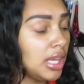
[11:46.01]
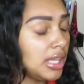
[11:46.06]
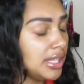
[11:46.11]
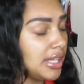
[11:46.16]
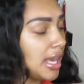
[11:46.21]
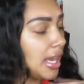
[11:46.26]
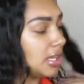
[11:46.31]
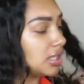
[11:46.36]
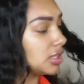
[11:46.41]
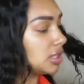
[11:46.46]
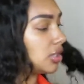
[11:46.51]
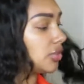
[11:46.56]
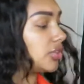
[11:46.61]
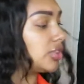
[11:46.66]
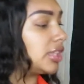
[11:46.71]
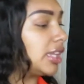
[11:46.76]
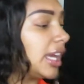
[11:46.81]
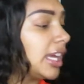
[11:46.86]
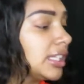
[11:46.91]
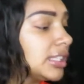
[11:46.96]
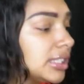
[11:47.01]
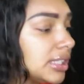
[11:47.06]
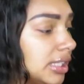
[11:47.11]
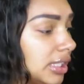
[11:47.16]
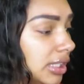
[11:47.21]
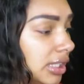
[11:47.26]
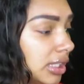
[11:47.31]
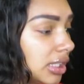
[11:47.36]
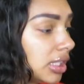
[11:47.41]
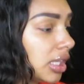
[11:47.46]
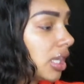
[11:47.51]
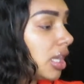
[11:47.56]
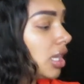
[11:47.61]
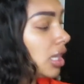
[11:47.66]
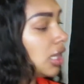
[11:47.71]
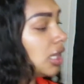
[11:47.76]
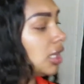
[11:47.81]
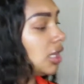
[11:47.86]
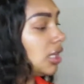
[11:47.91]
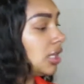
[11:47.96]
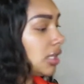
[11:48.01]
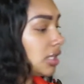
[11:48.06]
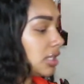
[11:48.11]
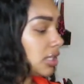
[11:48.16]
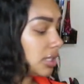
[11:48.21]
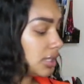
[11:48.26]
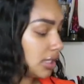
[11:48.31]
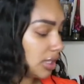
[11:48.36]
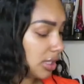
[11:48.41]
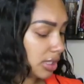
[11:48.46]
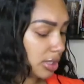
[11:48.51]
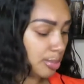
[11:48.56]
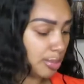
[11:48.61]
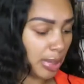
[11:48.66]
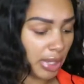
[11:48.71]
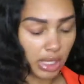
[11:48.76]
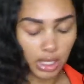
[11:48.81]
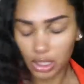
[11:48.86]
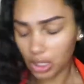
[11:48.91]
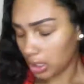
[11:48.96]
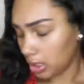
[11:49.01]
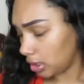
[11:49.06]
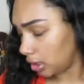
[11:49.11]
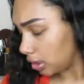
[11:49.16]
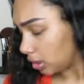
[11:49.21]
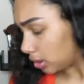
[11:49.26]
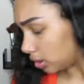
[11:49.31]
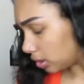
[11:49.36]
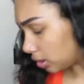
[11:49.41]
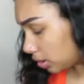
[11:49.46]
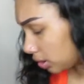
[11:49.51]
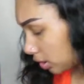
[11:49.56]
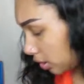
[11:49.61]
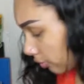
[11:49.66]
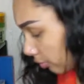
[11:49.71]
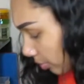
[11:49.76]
Yeah, so the last thing is this pair of